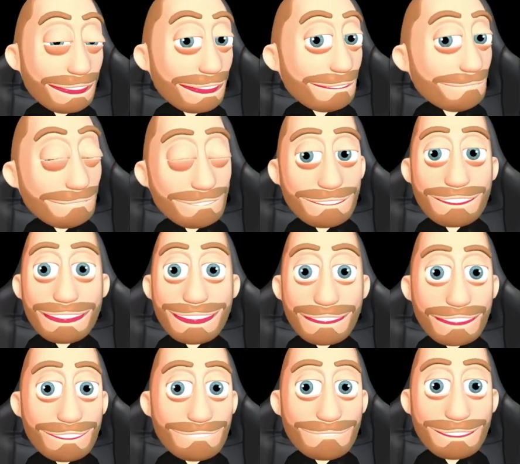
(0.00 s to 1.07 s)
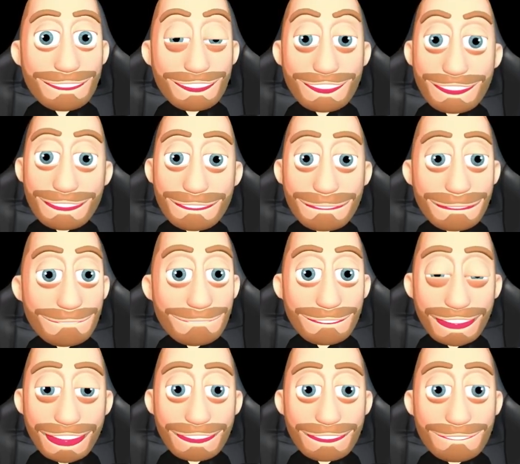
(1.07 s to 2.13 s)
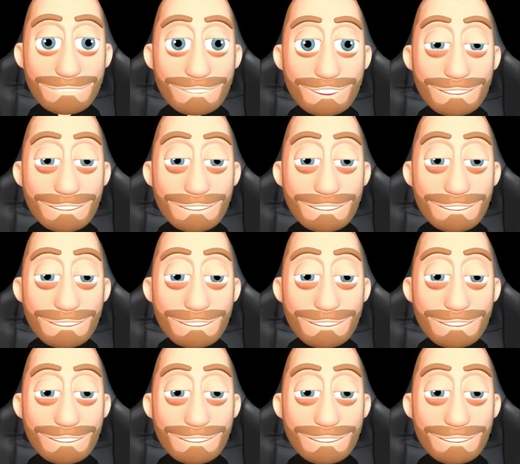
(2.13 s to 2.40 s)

This will not be in US dollar amounts.